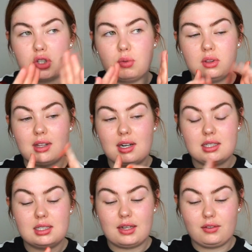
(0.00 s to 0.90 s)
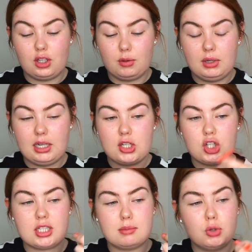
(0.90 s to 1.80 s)
So that is definitely on my list.
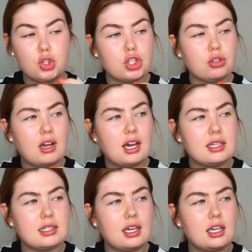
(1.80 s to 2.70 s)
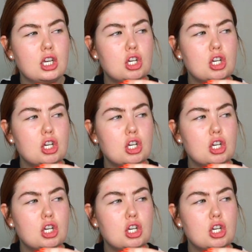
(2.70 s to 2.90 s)
She had a moisturiser,